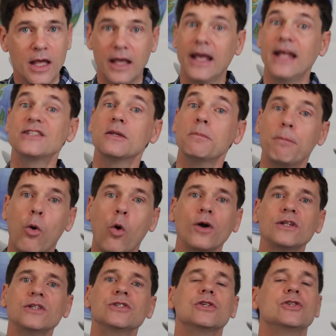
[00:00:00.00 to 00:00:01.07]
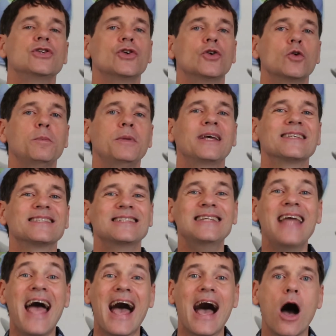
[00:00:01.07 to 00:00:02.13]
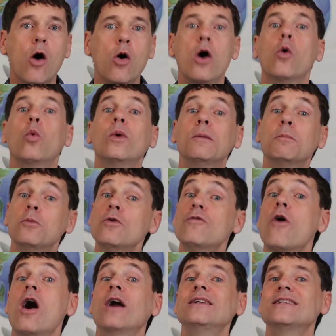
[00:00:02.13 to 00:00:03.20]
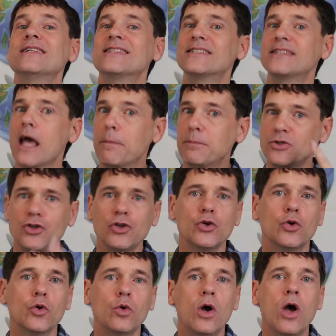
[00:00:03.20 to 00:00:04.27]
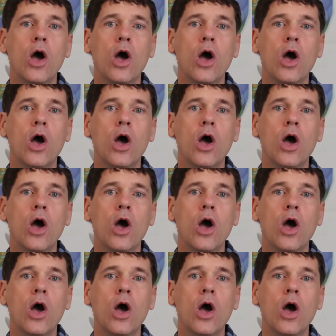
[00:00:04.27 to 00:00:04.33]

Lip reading: It's important to do because now we move on to step two,